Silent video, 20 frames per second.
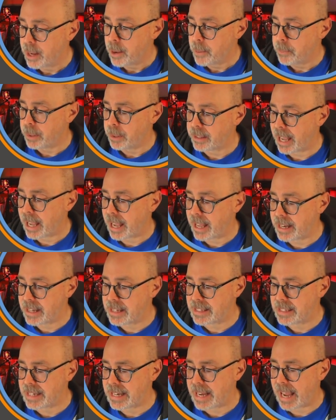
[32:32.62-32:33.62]
but that
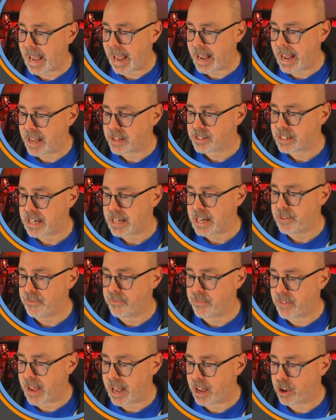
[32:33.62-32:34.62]
is the ASCII
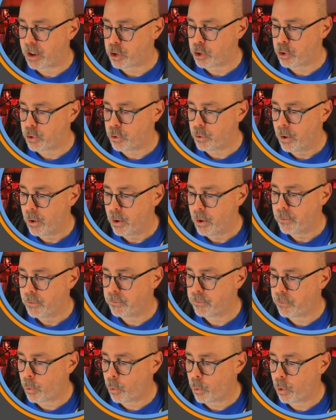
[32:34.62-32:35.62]
value
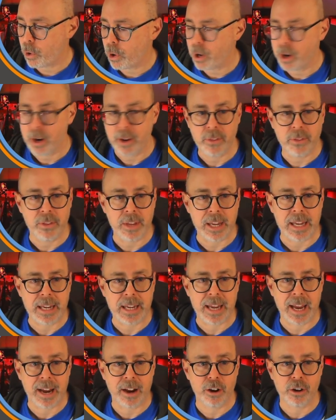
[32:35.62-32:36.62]
for the
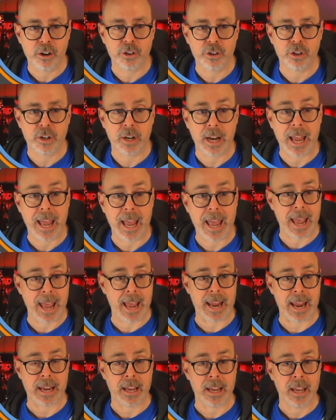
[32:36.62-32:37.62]
character
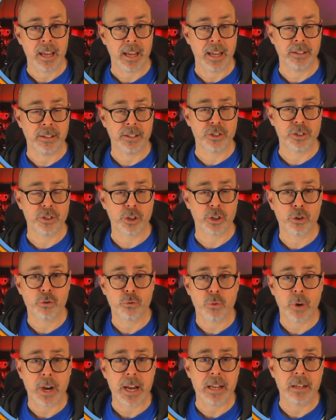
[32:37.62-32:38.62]
A. And this is a
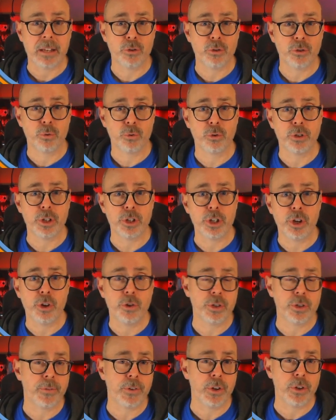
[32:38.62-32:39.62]
great tool to
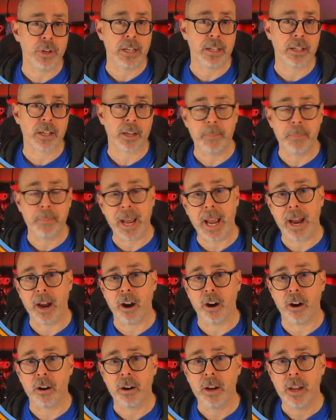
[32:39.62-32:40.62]
use if you need to
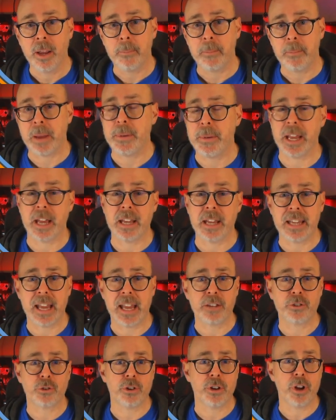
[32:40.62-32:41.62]
compare maybe a
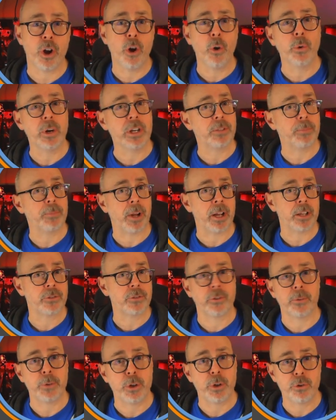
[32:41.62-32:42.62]
yes or no response
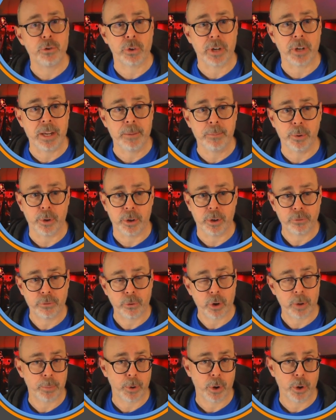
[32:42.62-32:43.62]
from user input
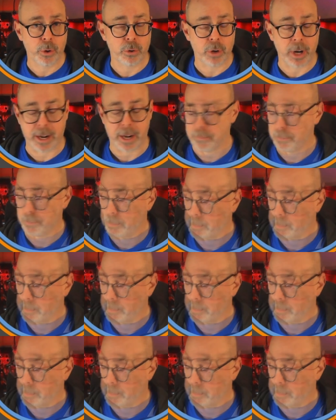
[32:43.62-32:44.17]
for a program.